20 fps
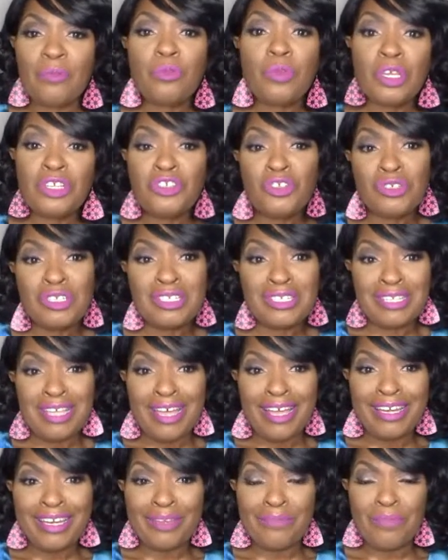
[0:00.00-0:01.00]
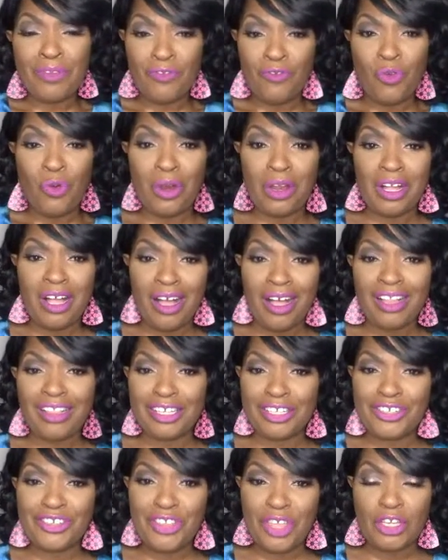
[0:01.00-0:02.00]
because you decided before
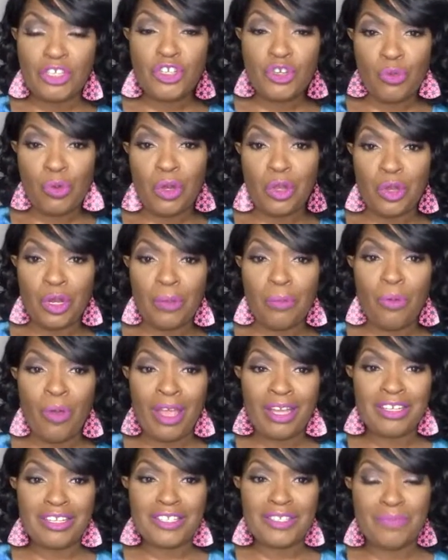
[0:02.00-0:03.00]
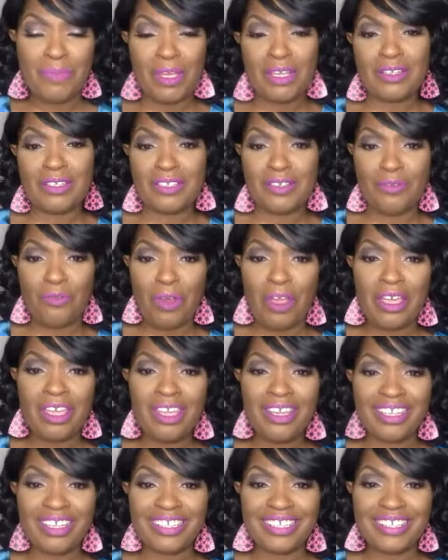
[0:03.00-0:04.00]
college that you were going to practice medicine, right?